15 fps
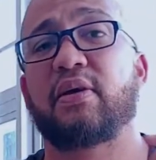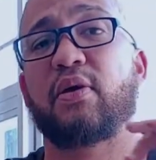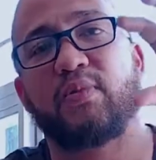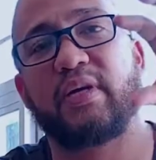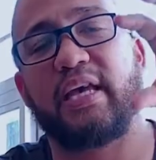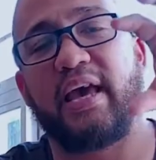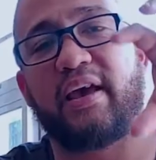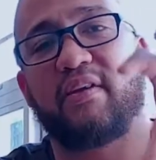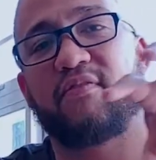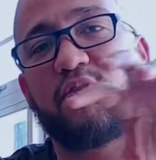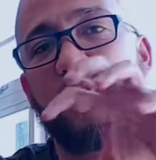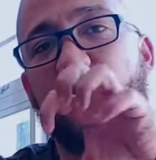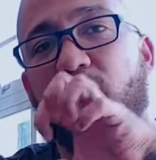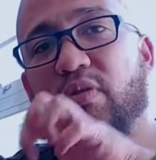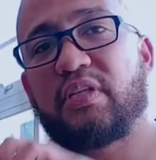We have
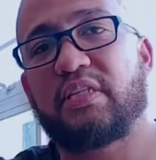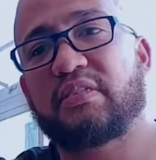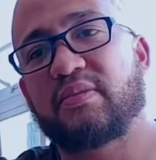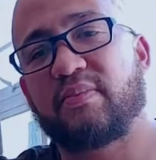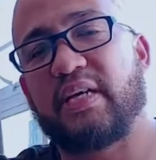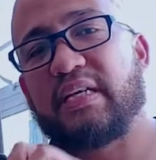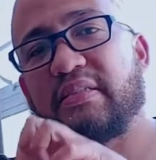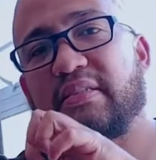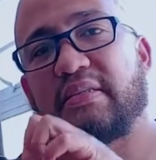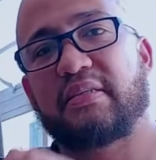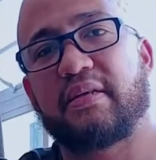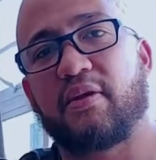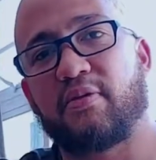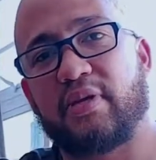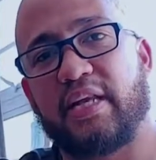all these amazing
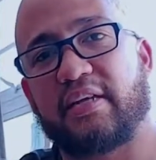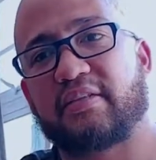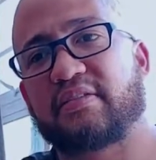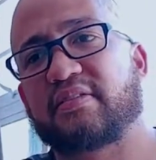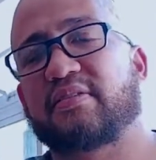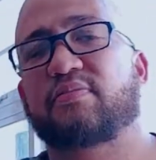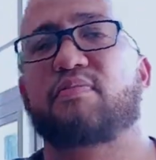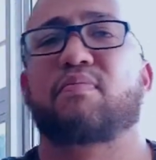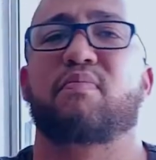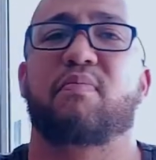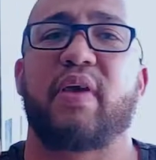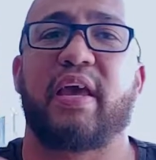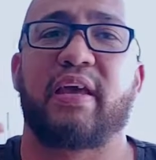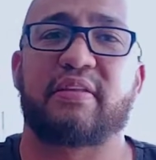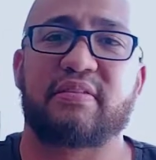codecs
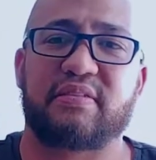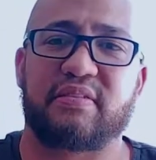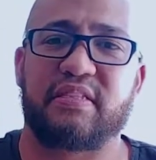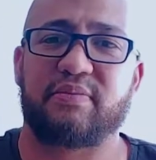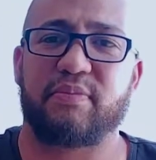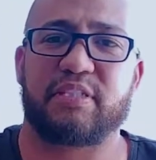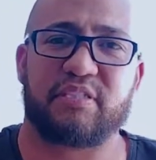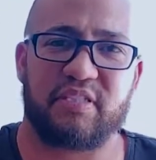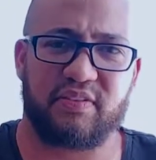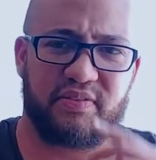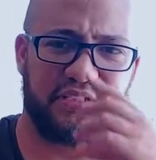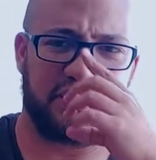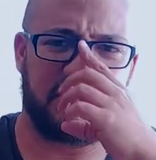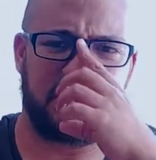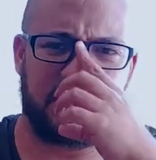and streaming
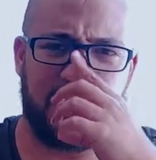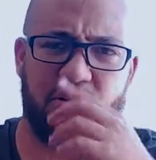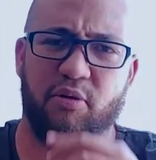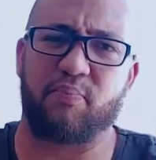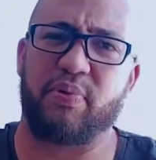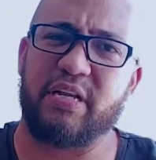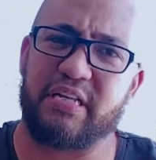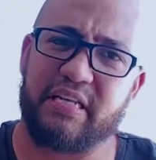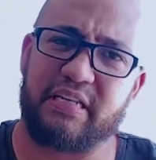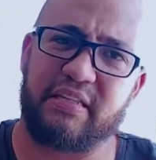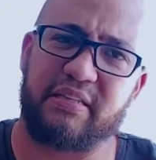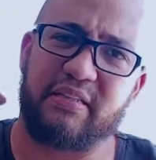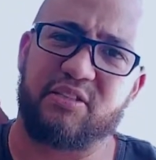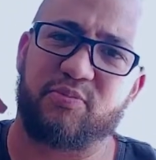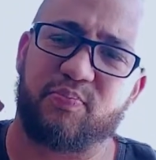services that are bringing in
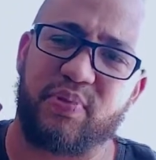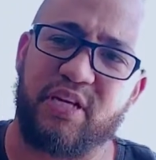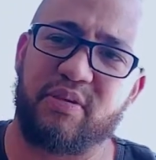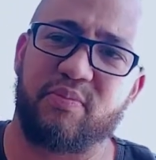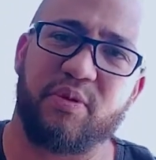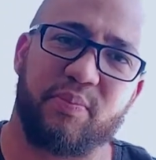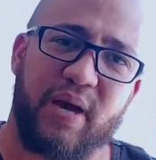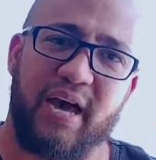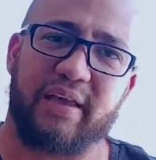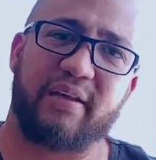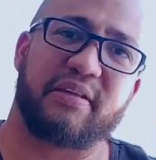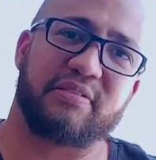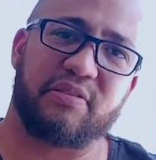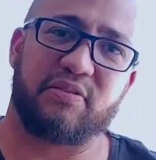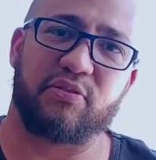these premium high
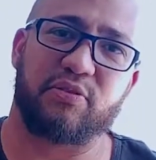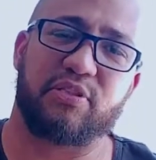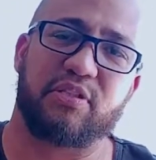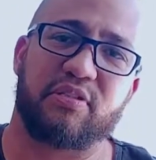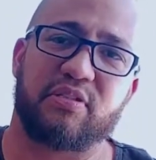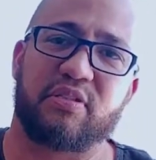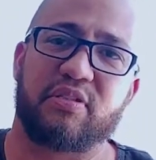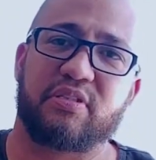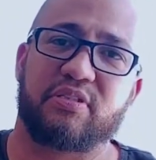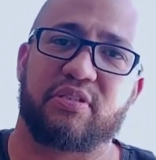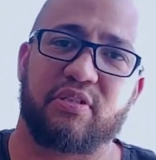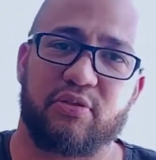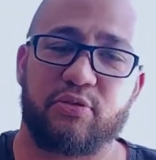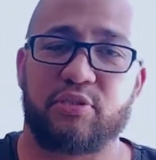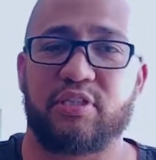resolution
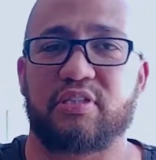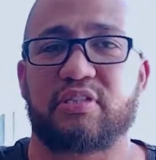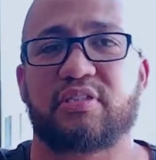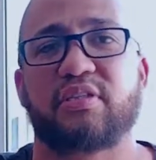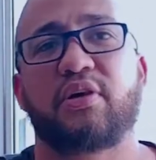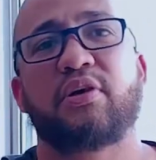solutions.